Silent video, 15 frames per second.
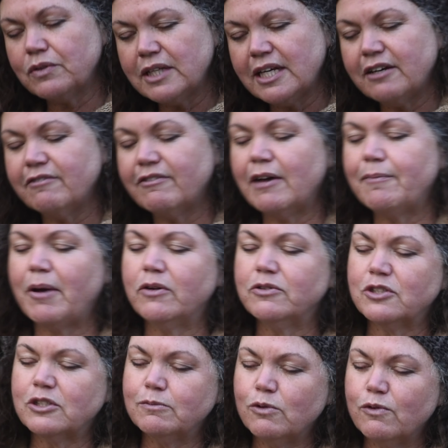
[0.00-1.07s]
live, about
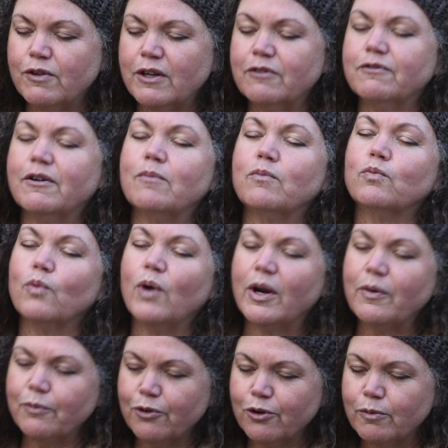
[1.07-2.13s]
just moving from
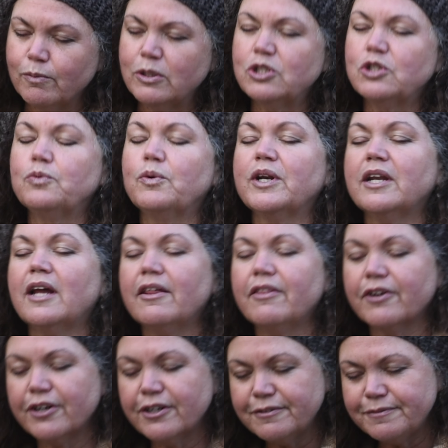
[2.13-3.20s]
one room to
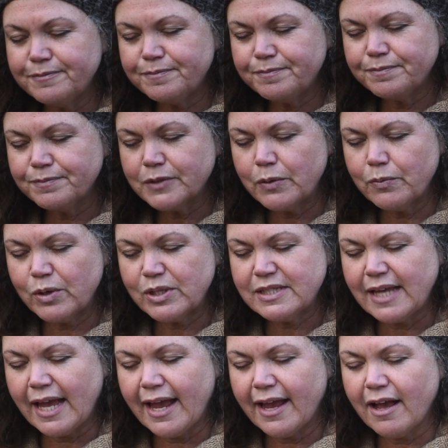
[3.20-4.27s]
another, you would
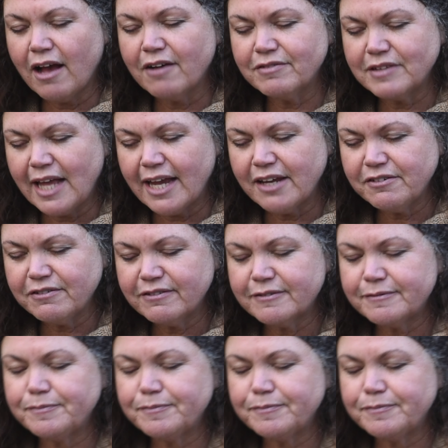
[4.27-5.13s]
say, of life.